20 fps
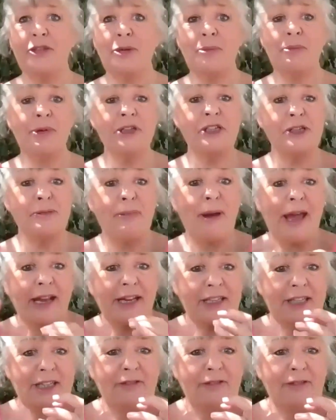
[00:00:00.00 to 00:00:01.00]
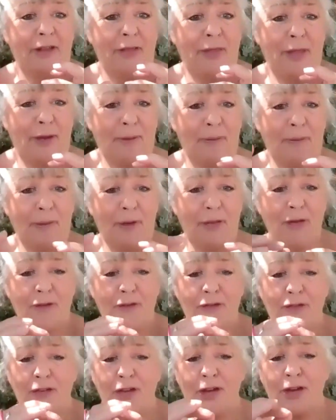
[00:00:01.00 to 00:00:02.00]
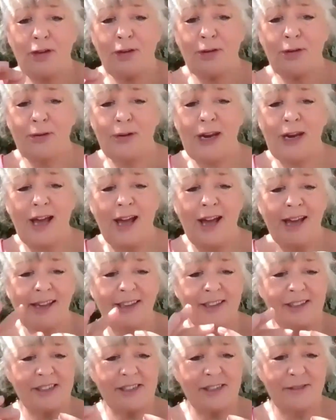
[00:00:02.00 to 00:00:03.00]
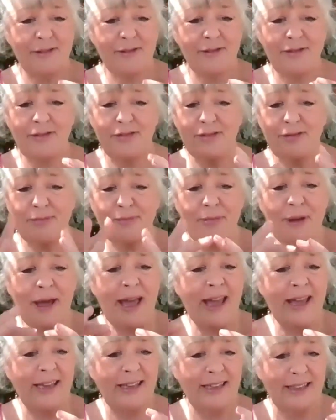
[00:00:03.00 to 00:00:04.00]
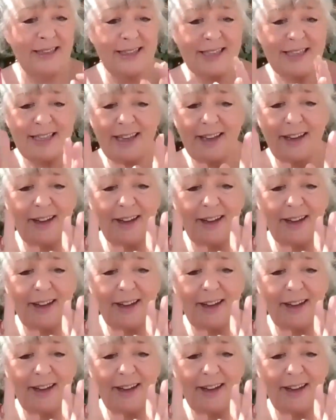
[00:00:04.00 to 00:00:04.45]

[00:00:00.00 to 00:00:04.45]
the perspective in them with a few lines of paint.